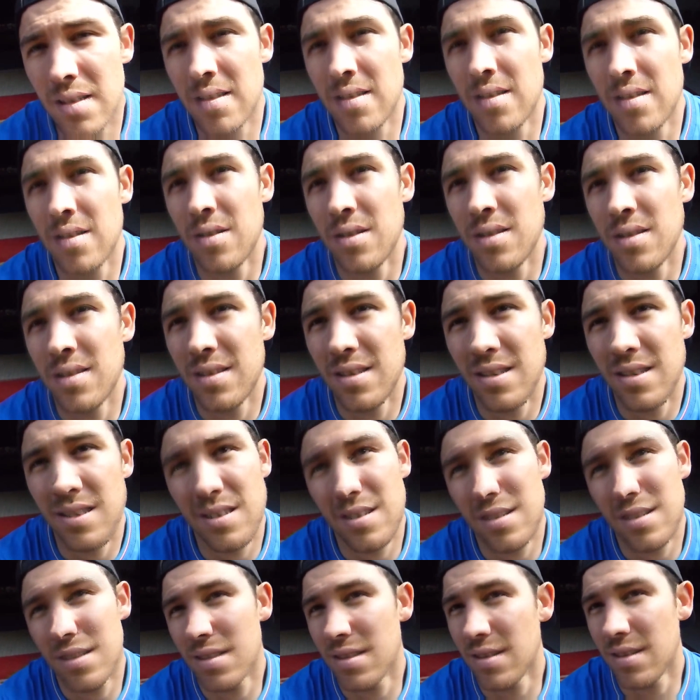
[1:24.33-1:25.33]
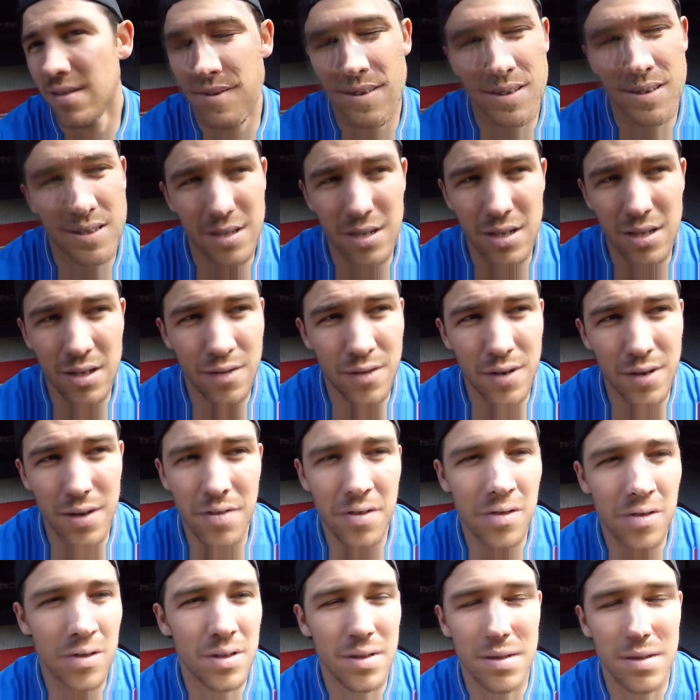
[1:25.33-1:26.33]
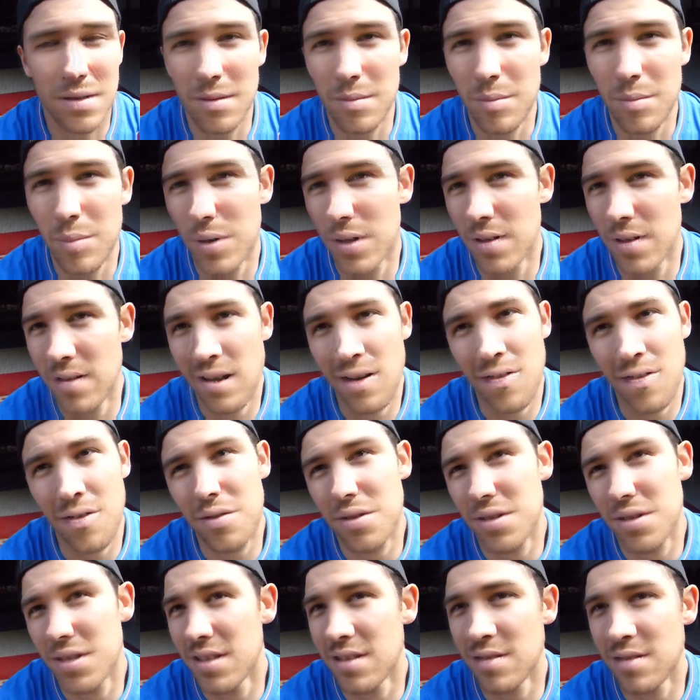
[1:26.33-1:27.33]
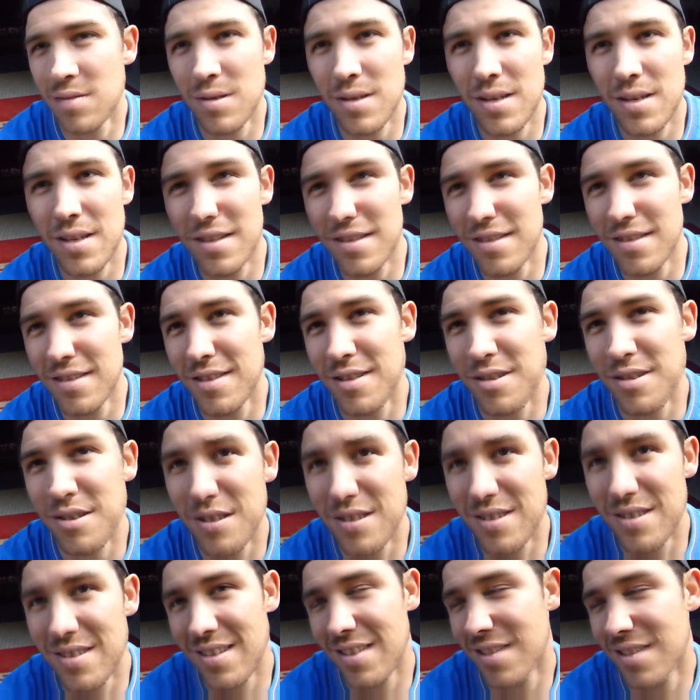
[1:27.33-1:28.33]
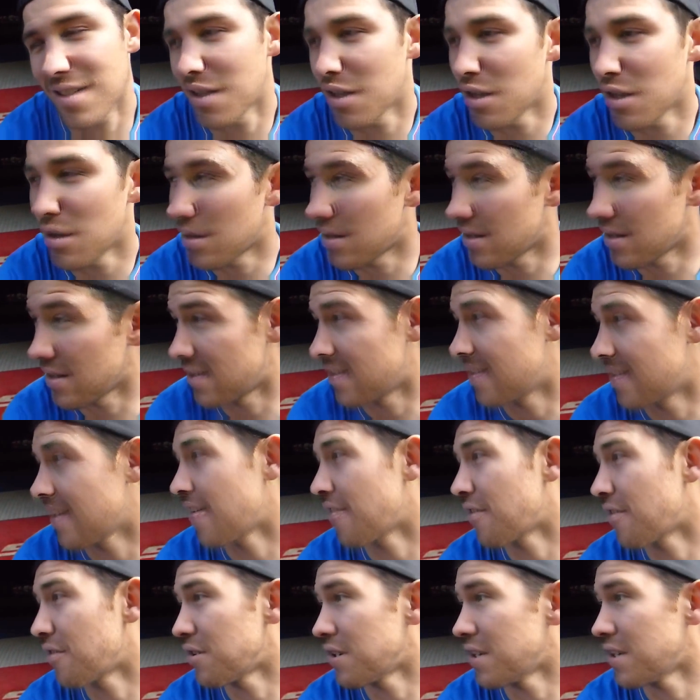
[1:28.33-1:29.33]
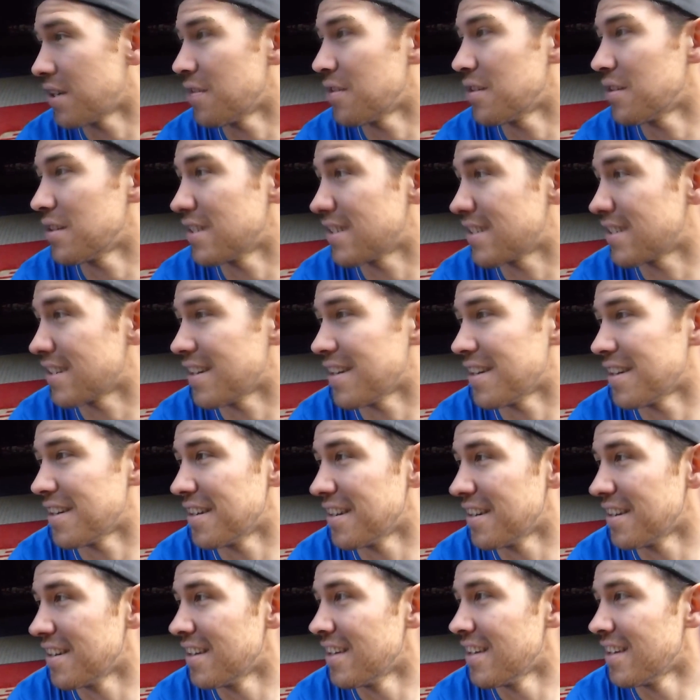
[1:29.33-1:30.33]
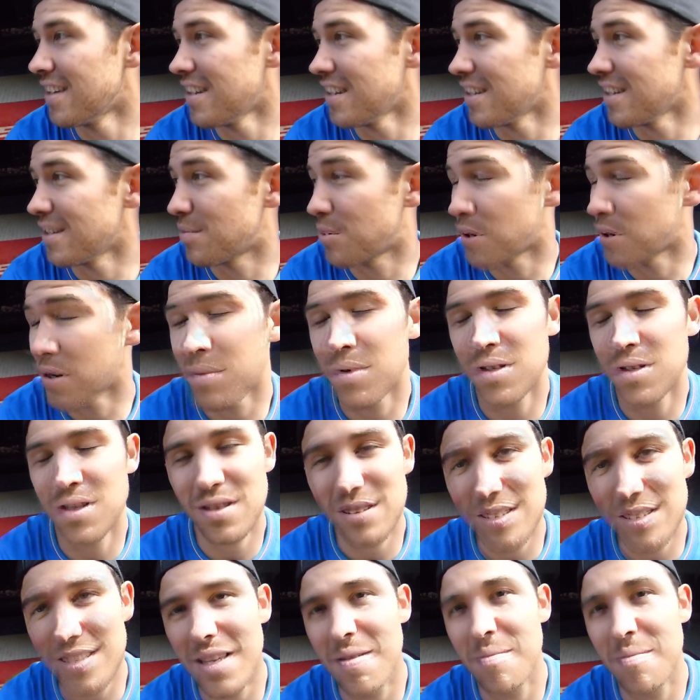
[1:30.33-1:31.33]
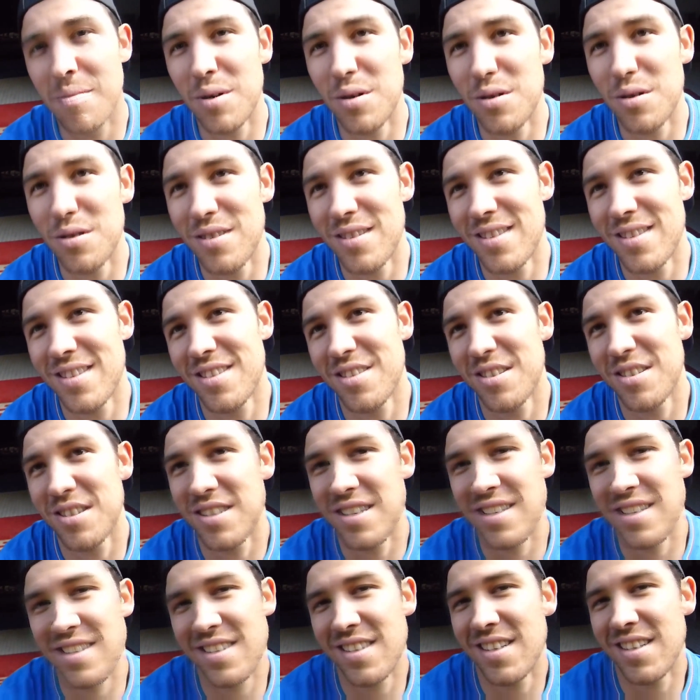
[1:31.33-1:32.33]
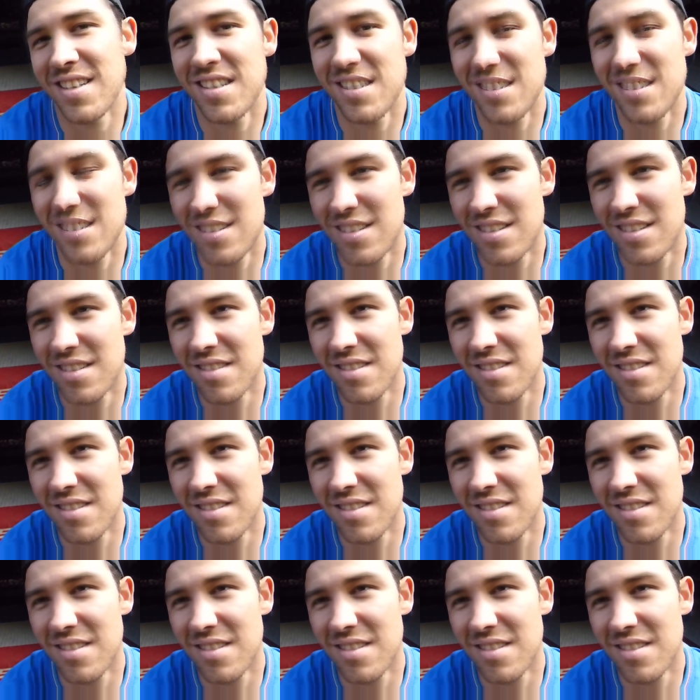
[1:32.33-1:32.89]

So it's hard for everyone, but everyone deals with it. So it's good because everyone here is pretty much on the same boat. So it's nice, you know.